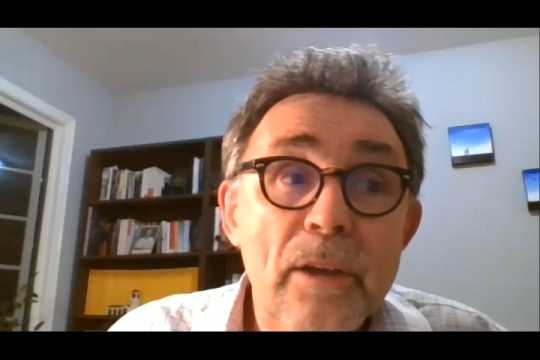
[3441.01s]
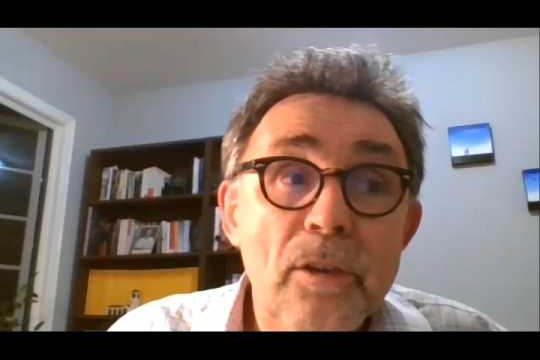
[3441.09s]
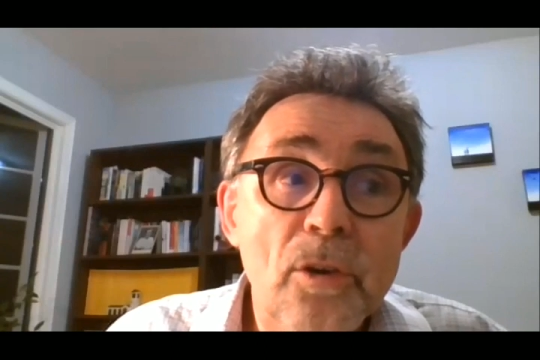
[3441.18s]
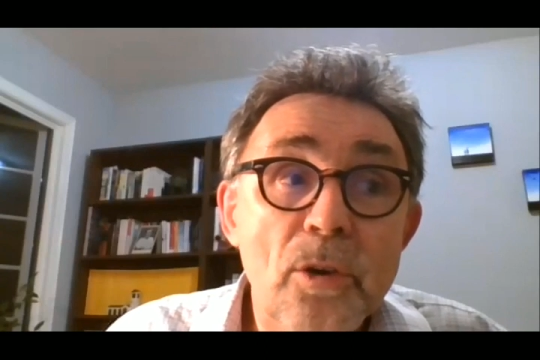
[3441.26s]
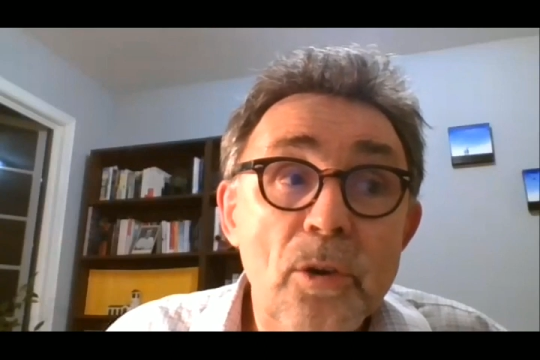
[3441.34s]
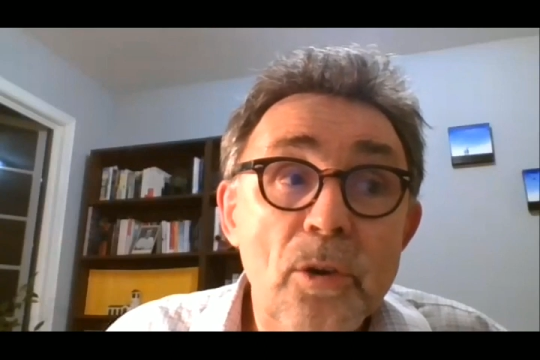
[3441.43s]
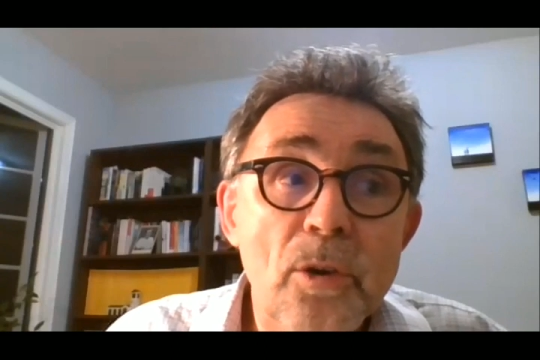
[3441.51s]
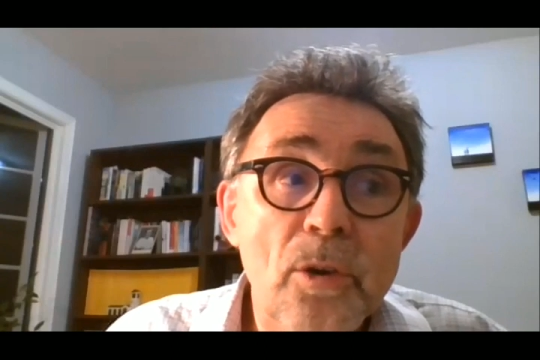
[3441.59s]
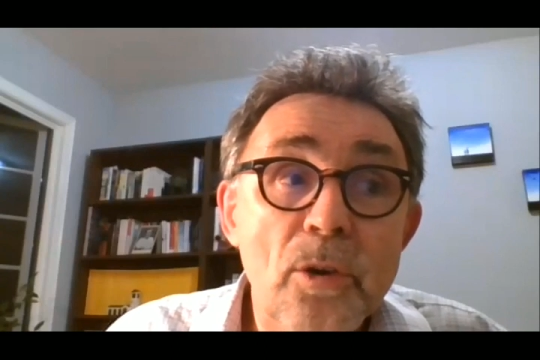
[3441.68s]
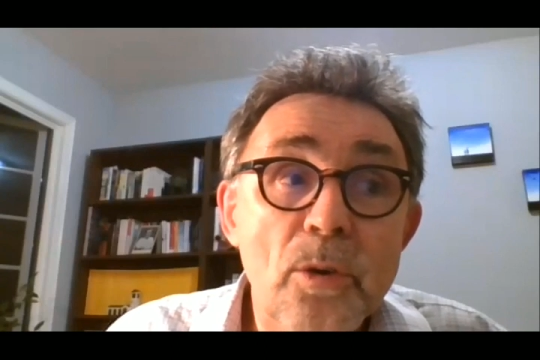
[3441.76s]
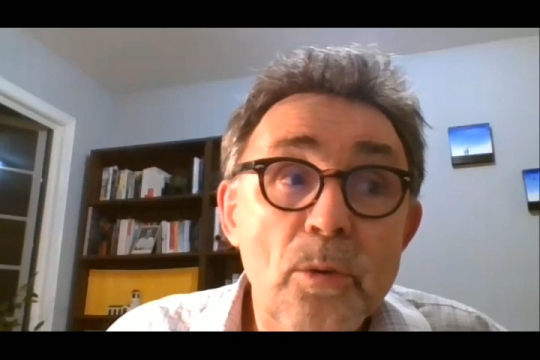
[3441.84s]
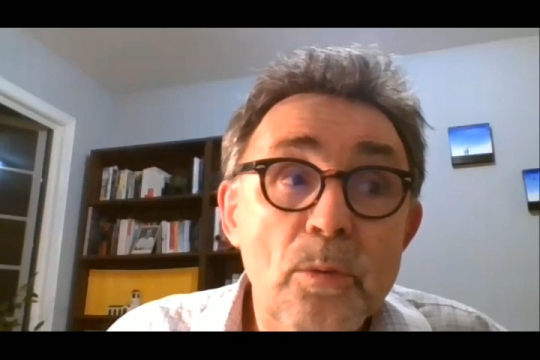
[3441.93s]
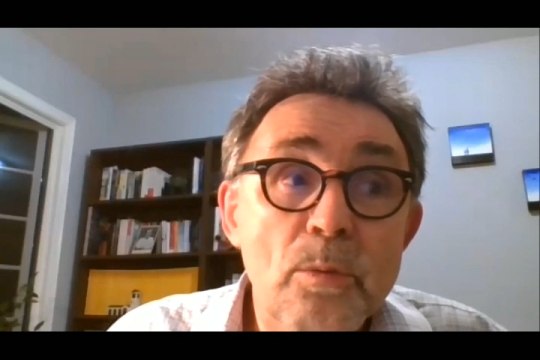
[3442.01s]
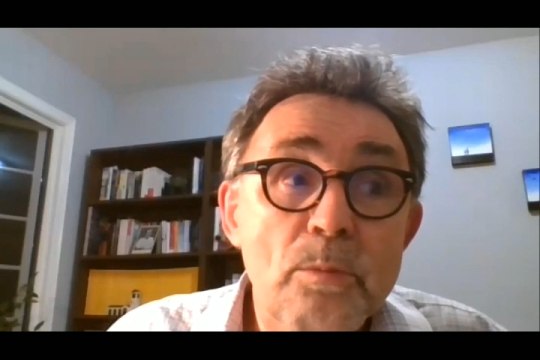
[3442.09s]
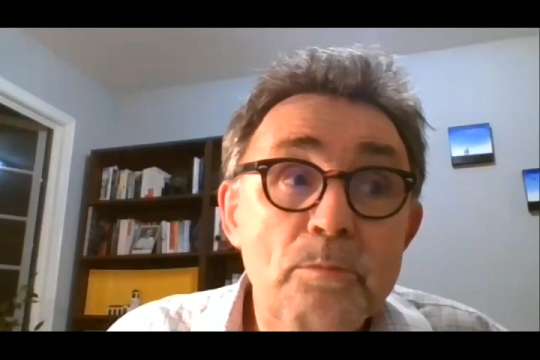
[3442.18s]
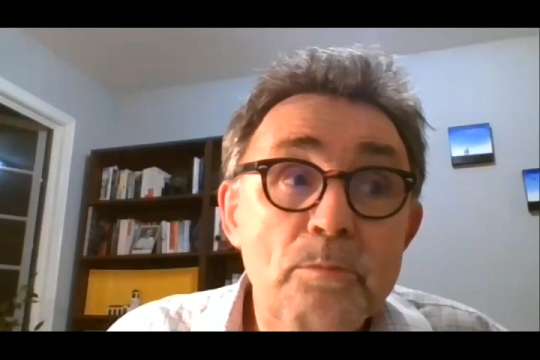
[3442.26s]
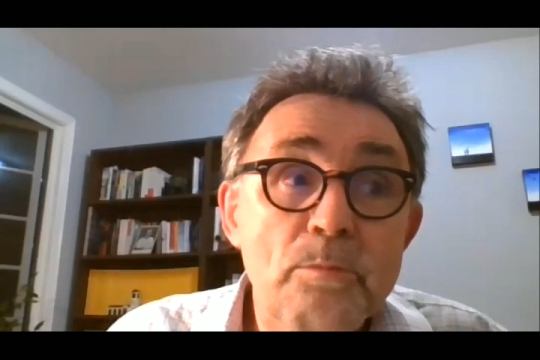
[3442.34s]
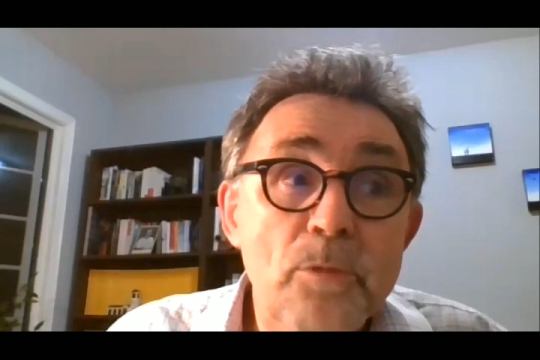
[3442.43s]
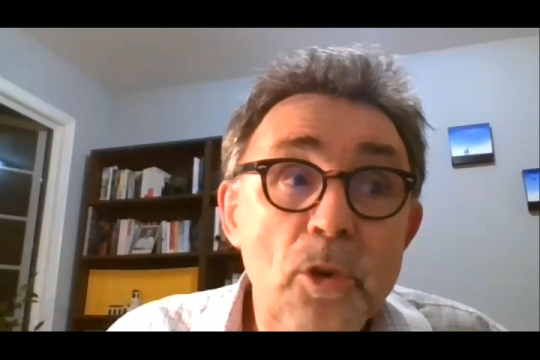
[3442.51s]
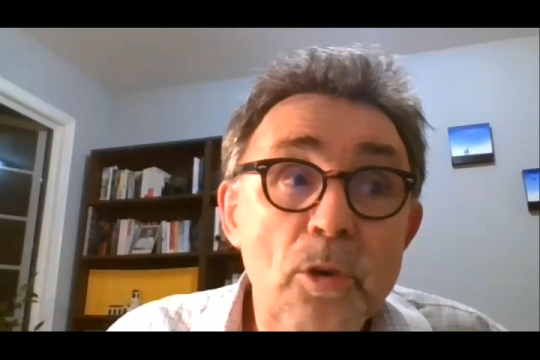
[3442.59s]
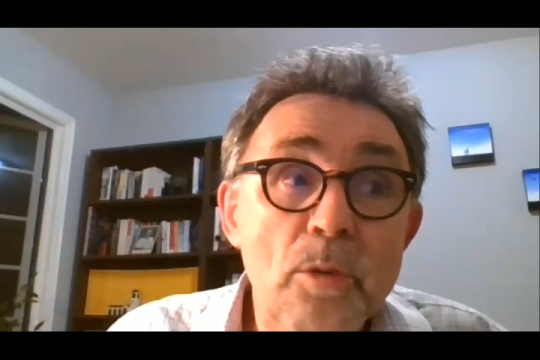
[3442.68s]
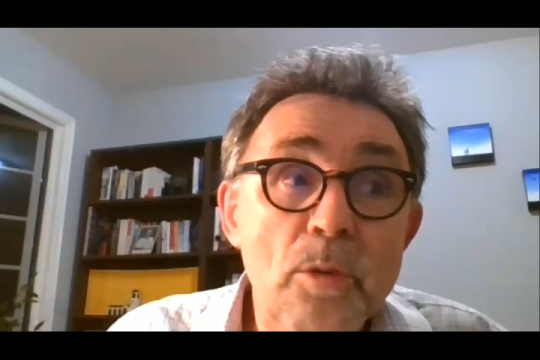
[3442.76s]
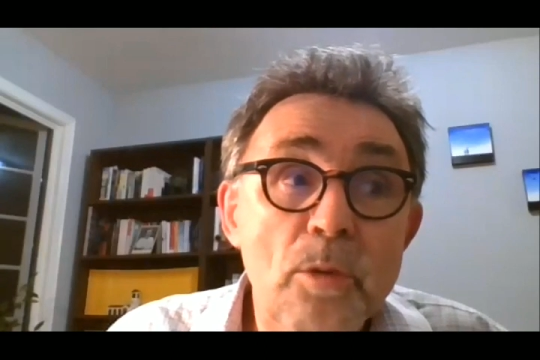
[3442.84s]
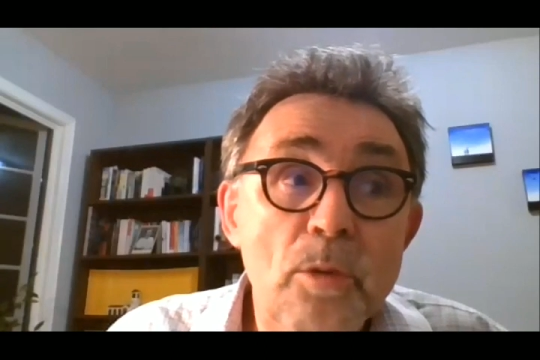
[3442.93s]
you
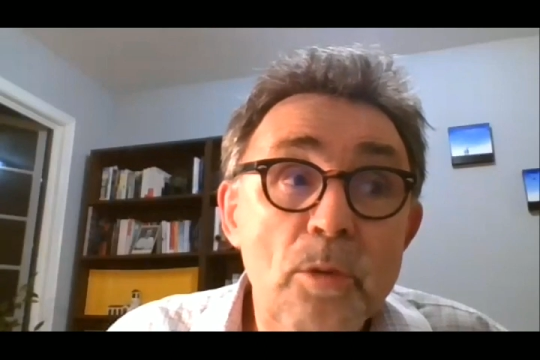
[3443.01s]
might